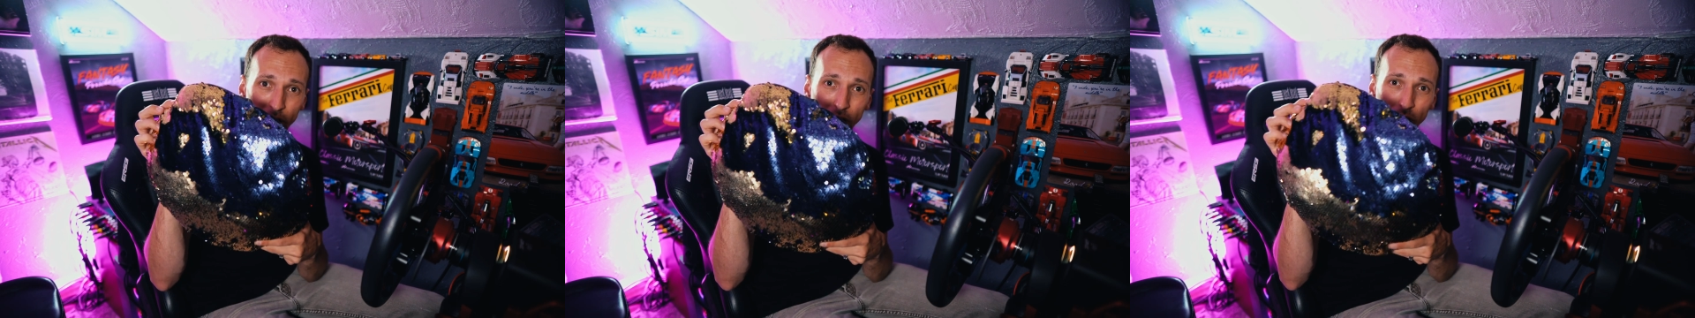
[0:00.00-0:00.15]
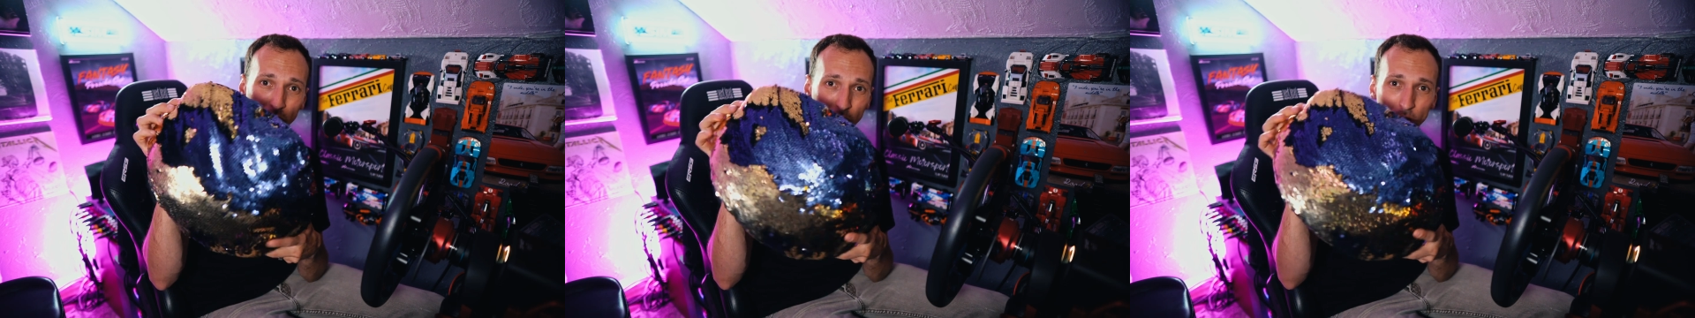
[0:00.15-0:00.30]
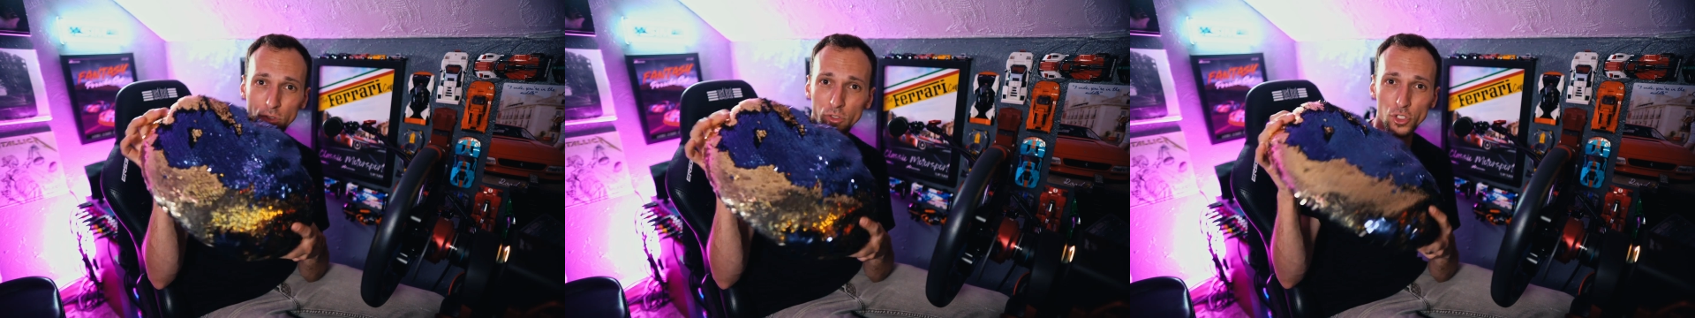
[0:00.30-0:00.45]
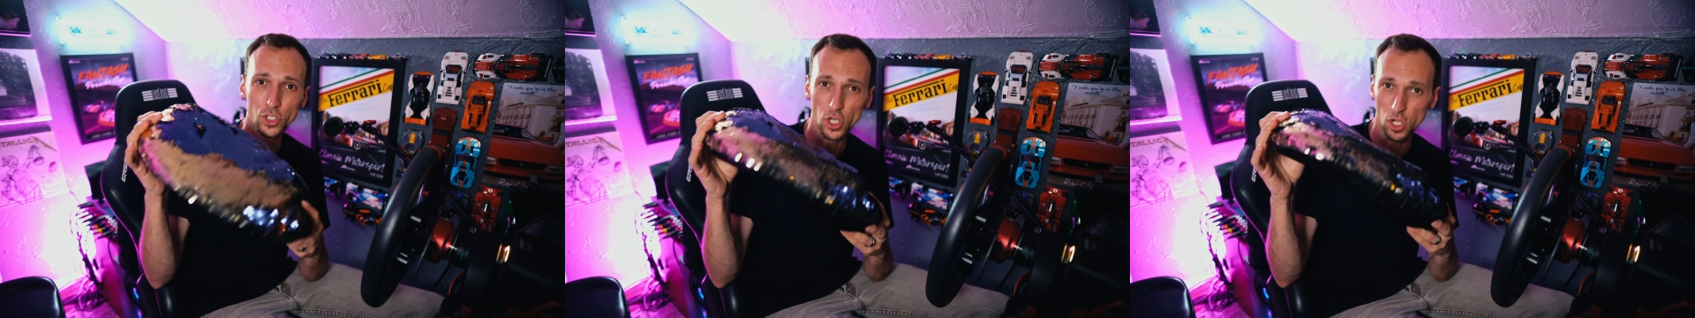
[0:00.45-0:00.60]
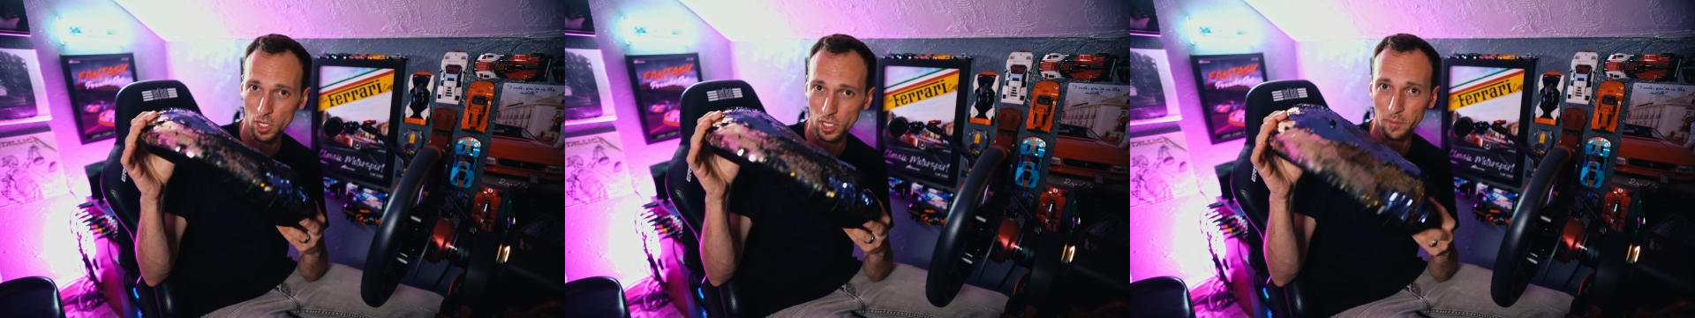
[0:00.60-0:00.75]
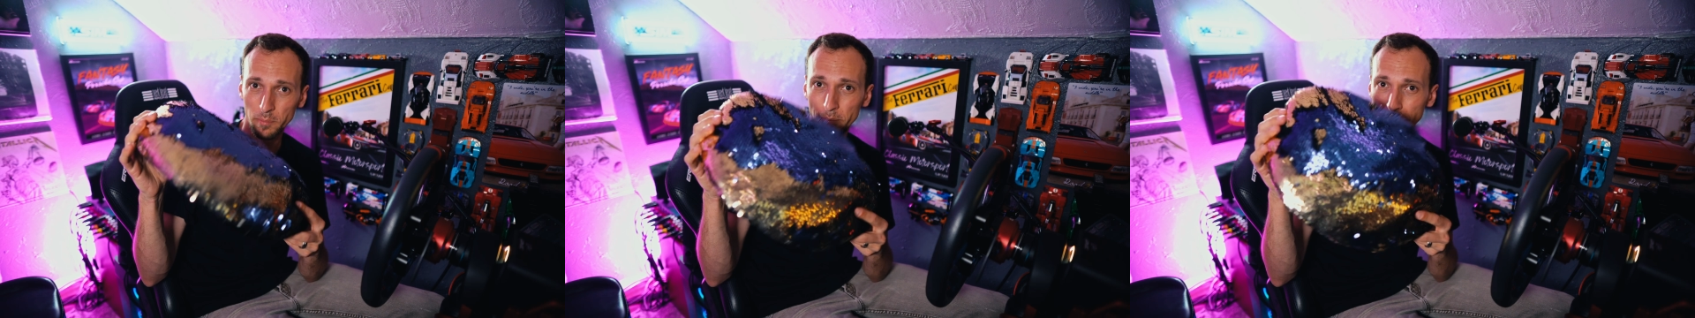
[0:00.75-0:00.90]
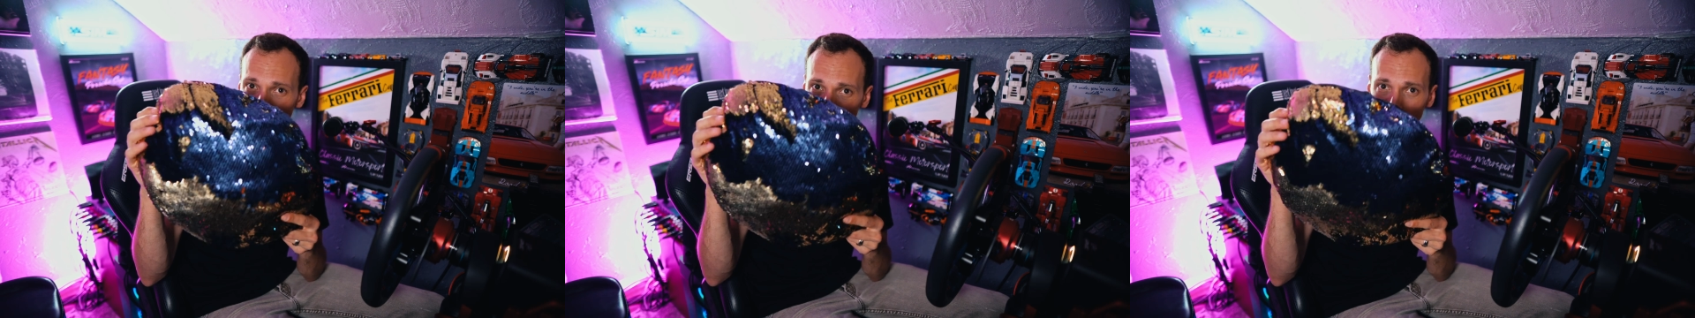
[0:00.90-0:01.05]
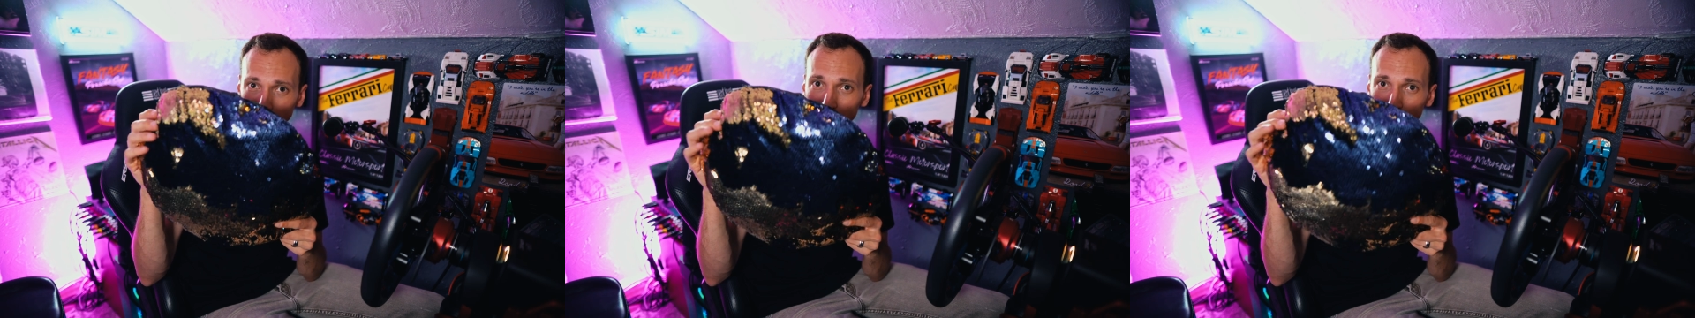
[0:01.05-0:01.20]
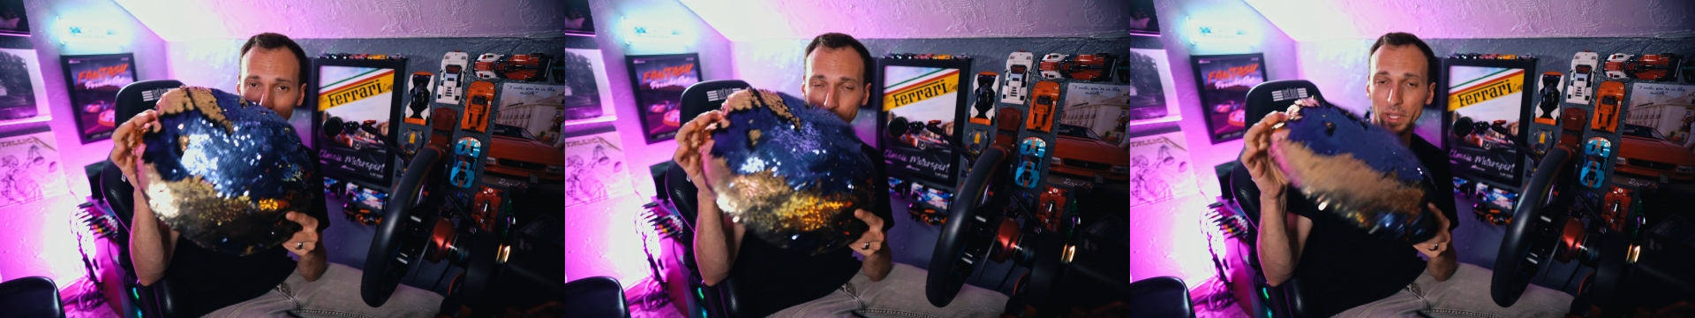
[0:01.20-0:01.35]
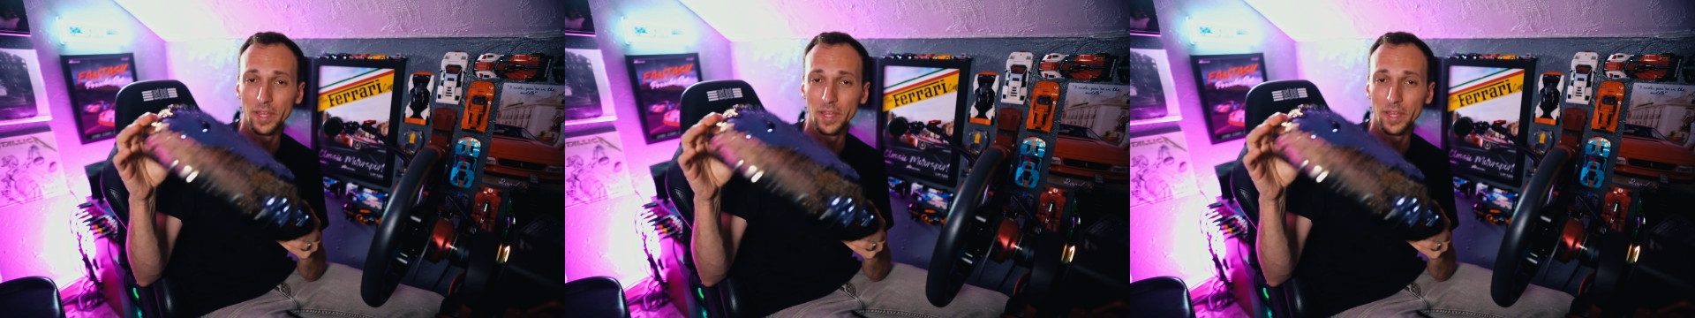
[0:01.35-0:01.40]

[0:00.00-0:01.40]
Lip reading: little junk pillow,